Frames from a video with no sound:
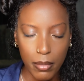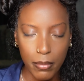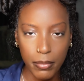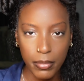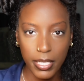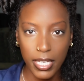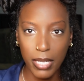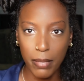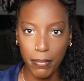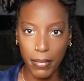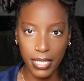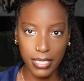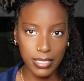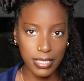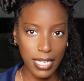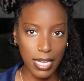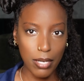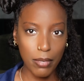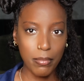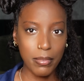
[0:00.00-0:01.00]
keep my
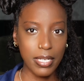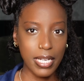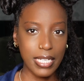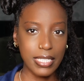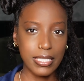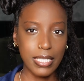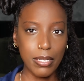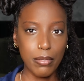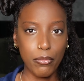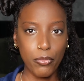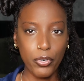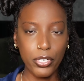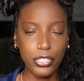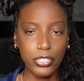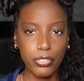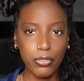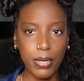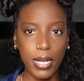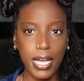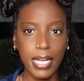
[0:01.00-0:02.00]
scalp nice and
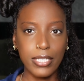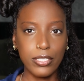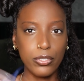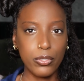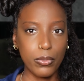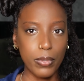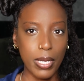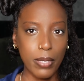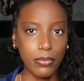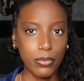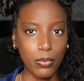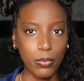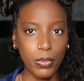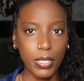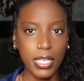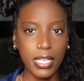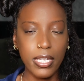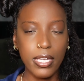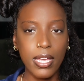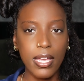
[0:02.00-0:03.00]
moisturized throughout the
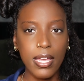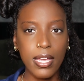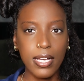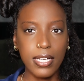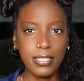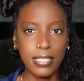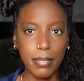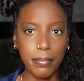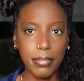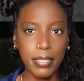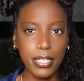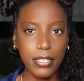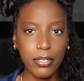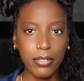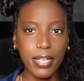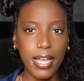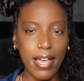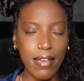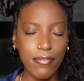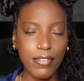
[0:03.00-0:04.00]
week because I plan on
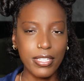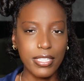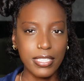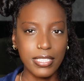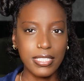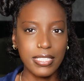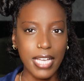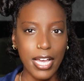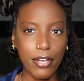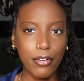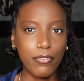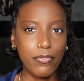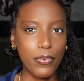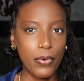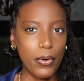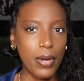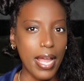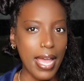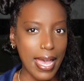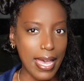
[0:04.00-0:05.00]
having this style
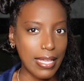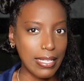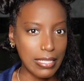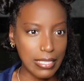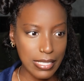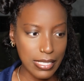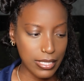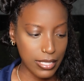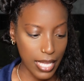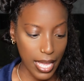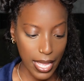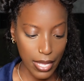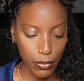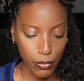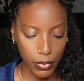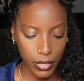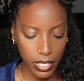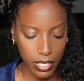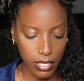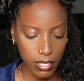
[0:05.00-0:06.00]
for at least a
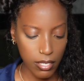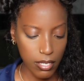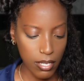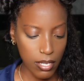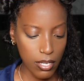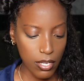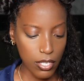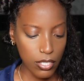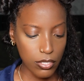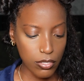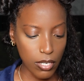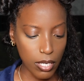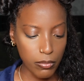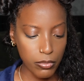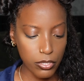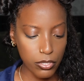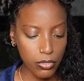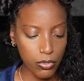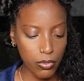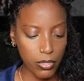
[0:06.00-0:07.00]
week. So I'm
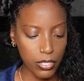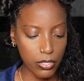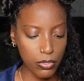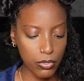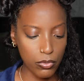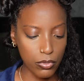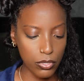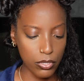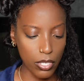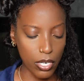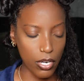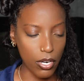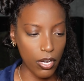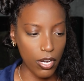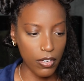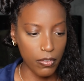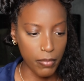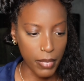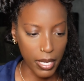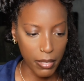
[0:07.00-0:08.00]
just going to start
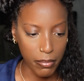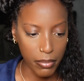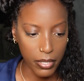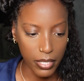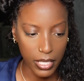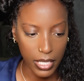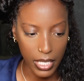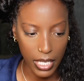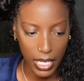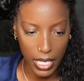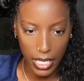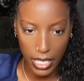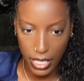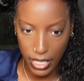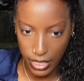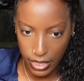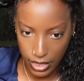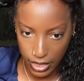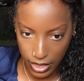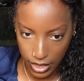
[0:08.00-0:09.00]
off by putting
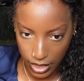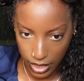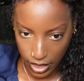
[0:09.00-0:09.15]
it